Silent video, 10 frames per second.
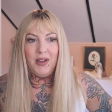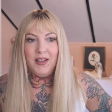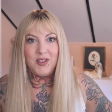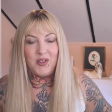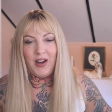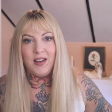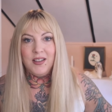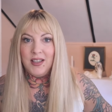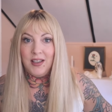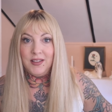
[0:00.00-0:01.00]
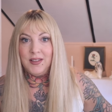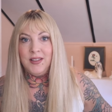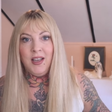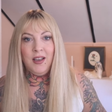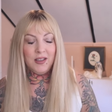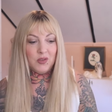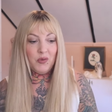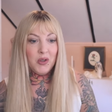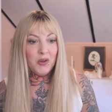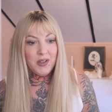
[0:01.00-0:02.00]
but it's great because he has his
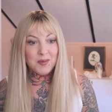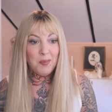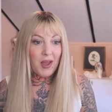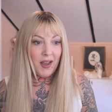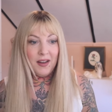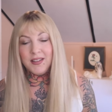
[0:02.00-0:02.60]
food, his bed,